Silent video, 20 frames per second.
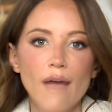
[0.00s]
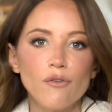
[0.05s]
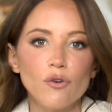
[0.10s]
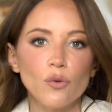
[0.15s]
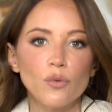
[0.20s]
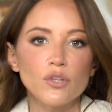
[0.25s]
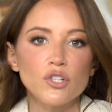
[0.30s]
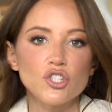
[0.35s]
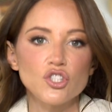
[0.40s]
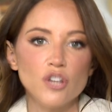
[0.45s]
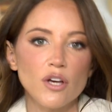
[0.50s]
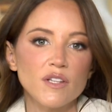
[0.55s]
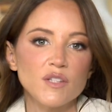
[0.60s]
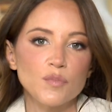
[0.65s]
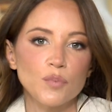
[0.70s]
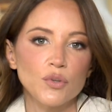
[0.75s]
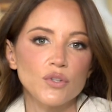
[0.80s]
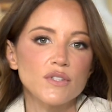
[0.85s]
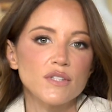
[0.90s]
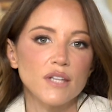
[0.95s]
everyone
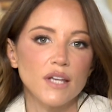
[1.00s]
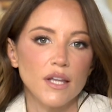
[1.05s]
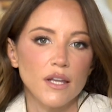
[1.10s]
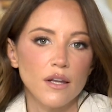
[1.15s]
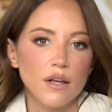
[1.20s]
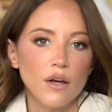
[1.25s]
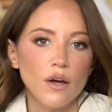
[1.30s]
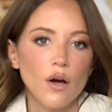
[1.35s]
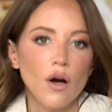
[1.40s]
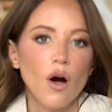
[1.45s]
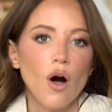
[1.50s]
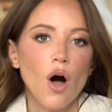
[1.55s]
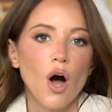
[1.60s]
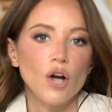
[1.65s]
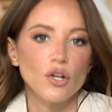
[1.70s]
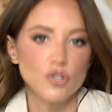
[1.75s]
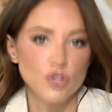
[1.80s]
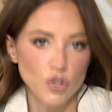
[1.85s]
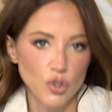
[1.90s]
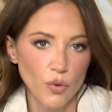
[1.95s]
just puts it
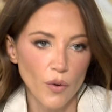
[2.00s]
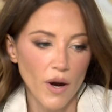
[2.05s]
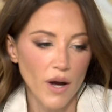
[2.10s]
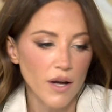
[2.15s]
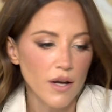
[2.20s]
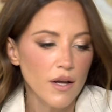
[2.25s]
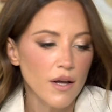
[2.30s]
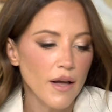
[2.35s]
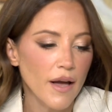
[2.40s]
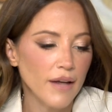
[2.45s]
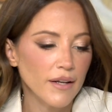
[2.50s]
on Tua.